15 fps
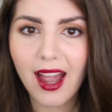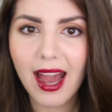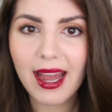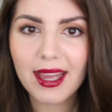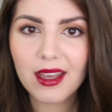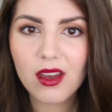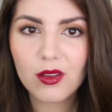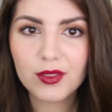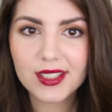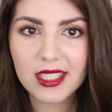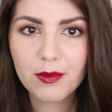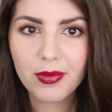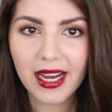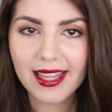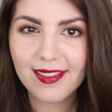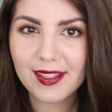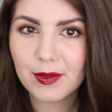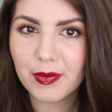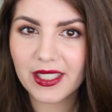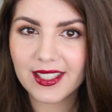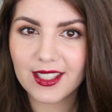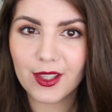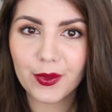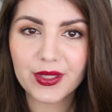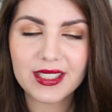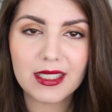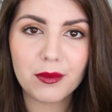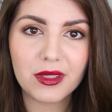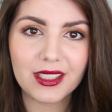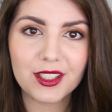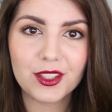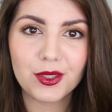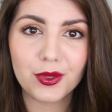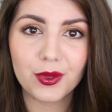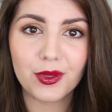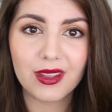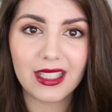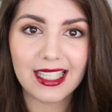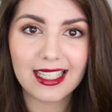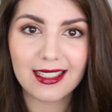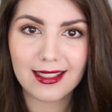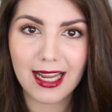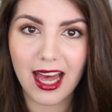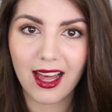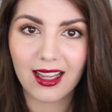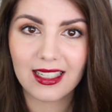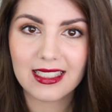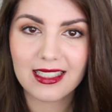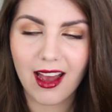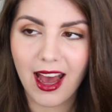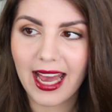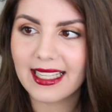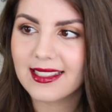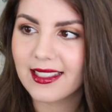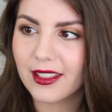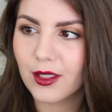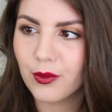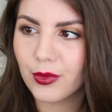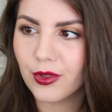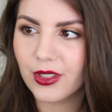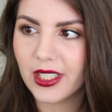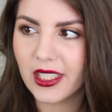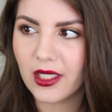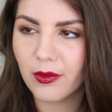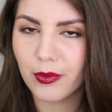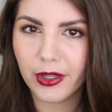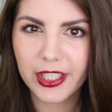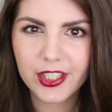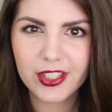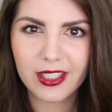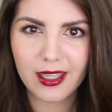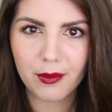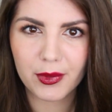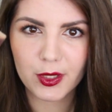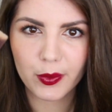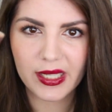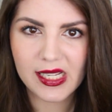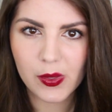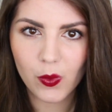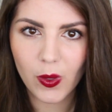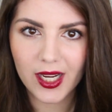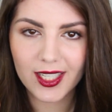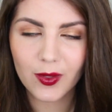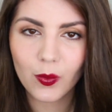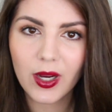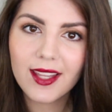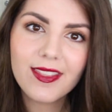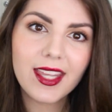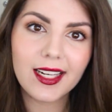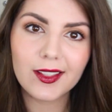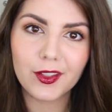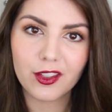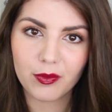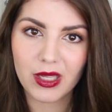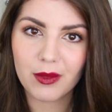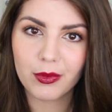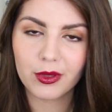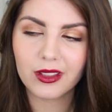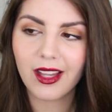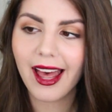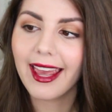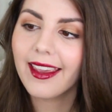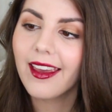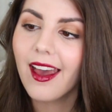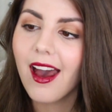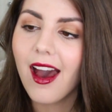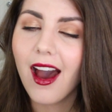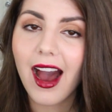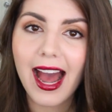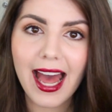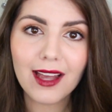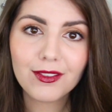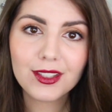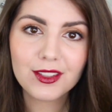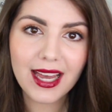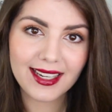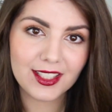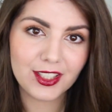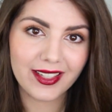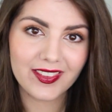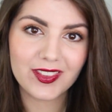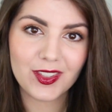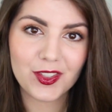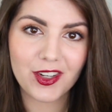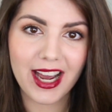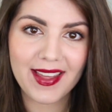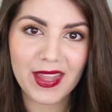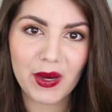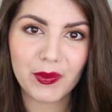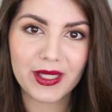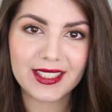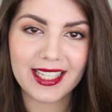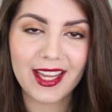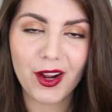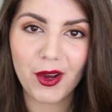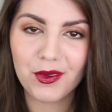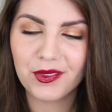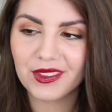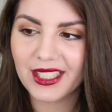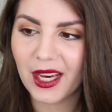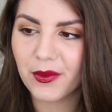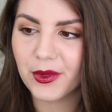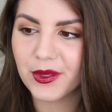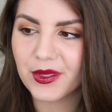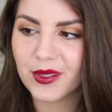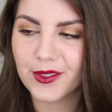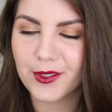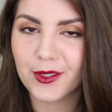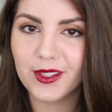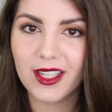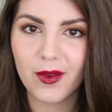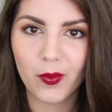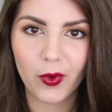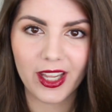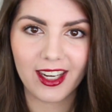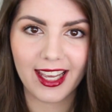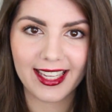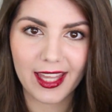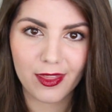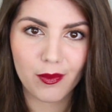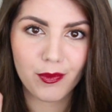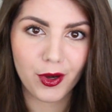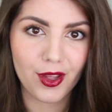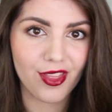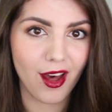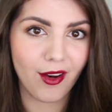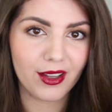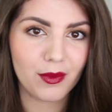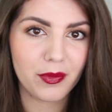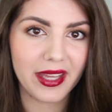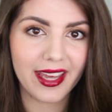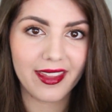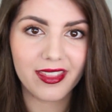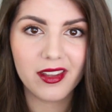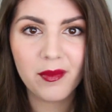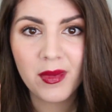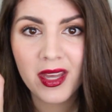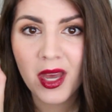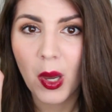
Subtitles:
I did buy this because it looks similar to the NARS Ita Kabuki brush, the number 21 one that a lot of people like. I haven't had a chance to try that one yet. Hopefully I will soon, and when I get them both, I'll compare them.